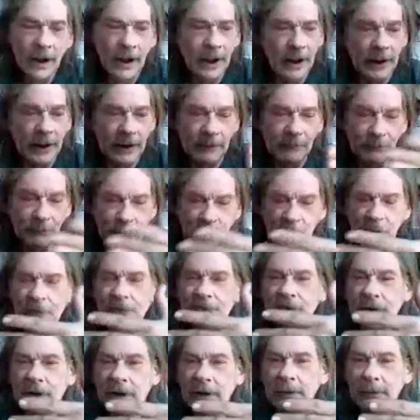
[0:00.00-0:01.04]
a
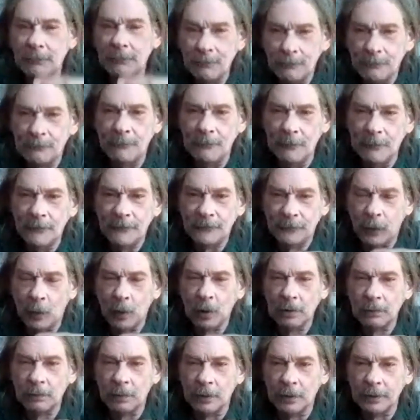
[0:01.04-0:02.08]
music
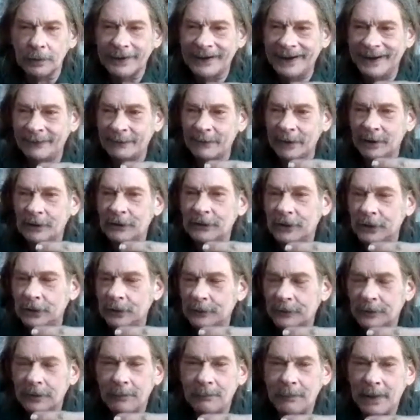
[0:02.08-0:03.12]
forward and then
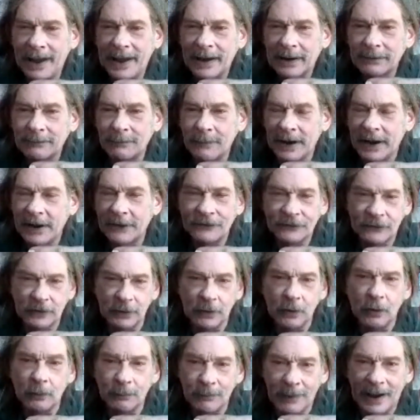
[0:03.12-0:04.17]
do the
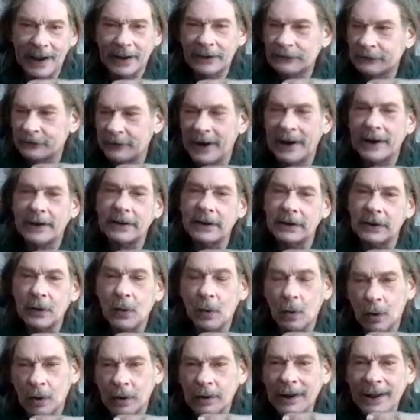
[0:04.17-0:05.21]
backmasking or
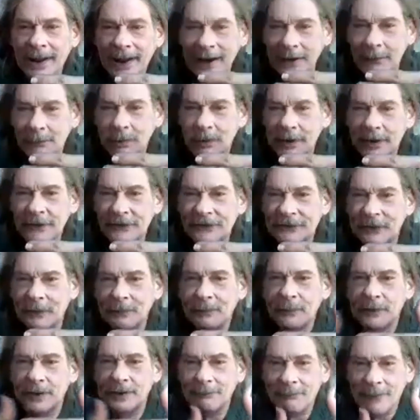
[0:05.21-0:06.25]
backtracking and play
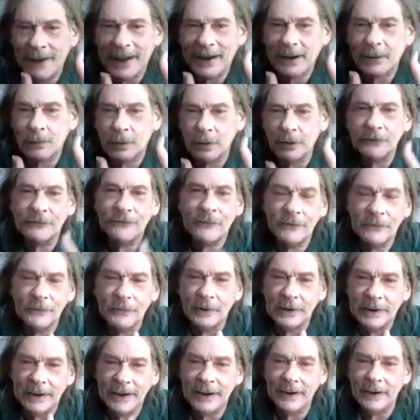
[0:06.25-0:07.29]
something backwards at
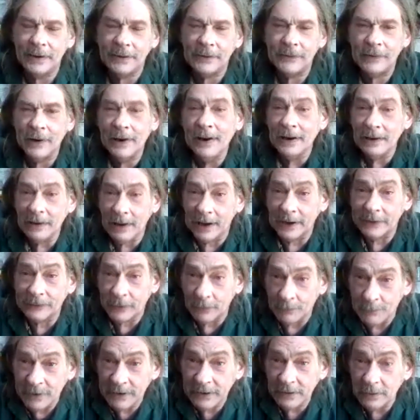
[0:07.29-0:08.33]
the end, like
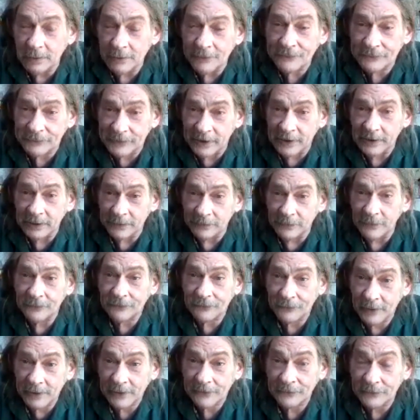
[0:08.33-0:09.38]
the Beatles did in the
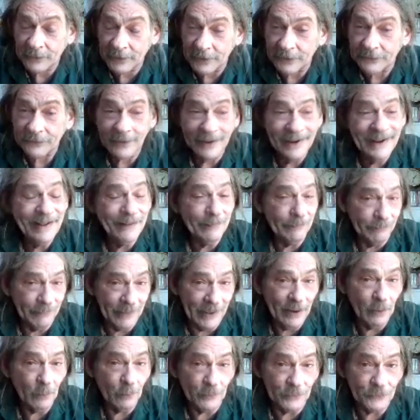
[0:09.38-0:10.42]
60s.
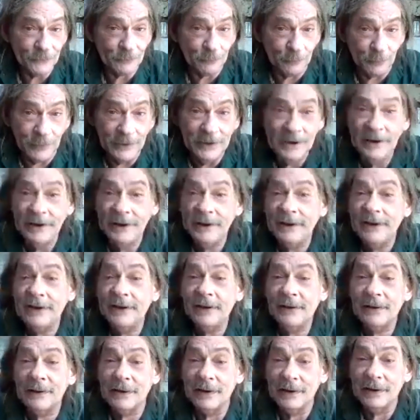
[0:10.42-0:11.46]
That was
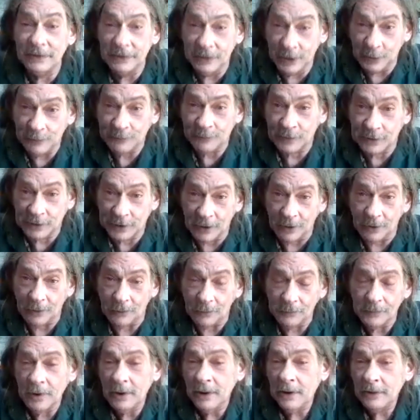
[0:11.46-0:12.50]
really
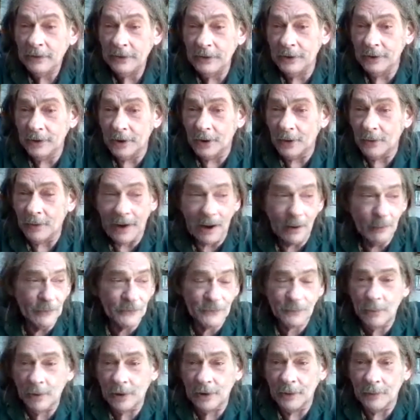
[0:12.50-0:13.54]
difficult. I
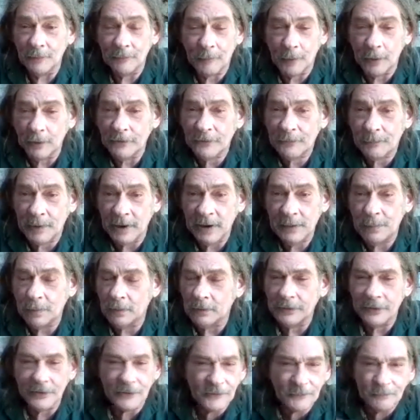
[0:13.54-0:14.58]
was one of the first
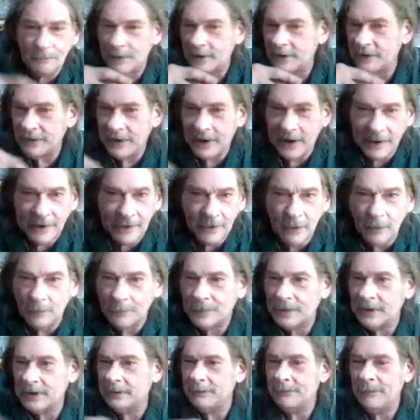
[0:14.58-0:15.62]
people to spin that
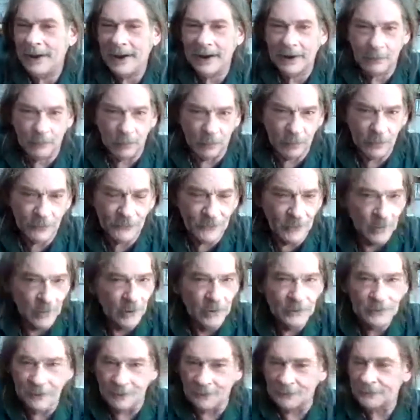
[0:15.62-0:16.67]
LP backwards
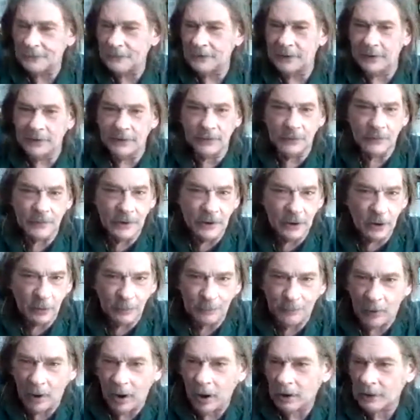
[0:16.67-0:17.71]
to, hear
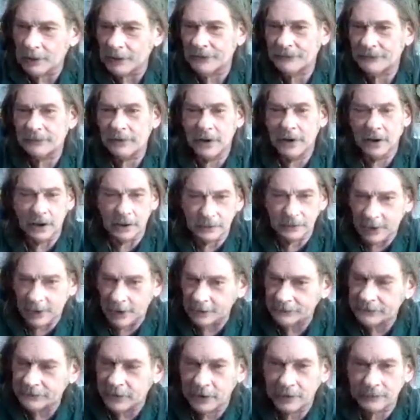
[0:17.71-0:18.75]
Paul is dead, dot,
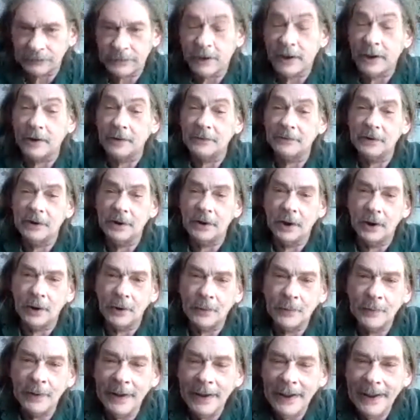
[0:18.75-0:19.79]
dot, dot,
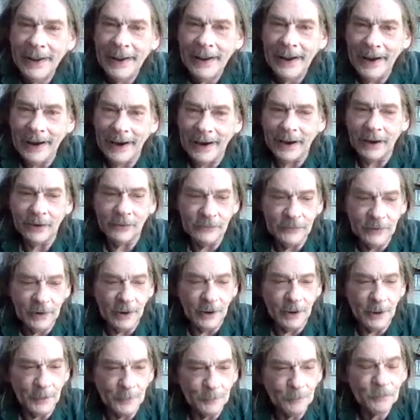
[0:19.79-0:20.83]

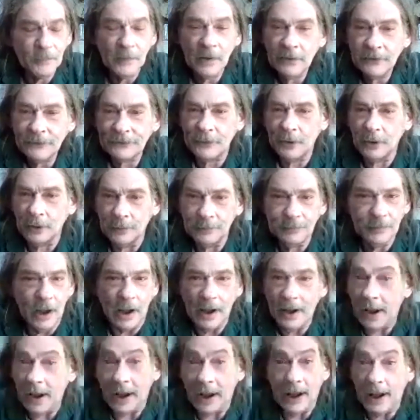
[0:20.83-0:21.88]
and so
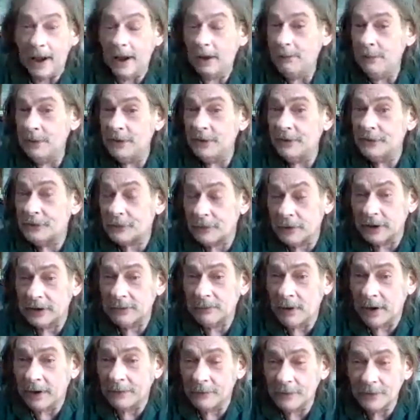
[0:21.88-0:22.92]
I've been intrigued
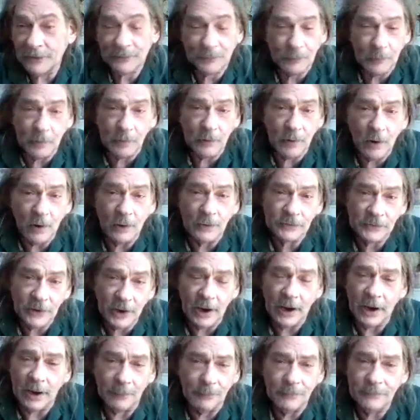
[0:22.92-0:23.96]
by this for a long
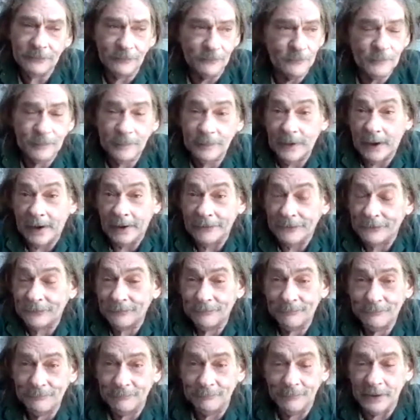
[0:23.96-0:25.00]
time. That's
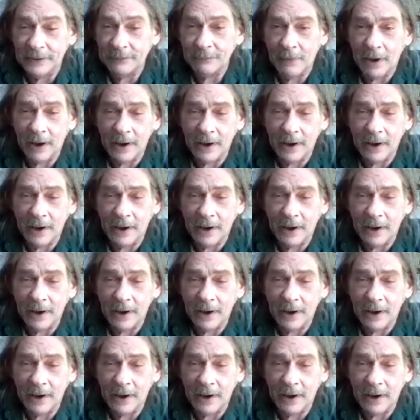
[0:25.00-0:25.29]
been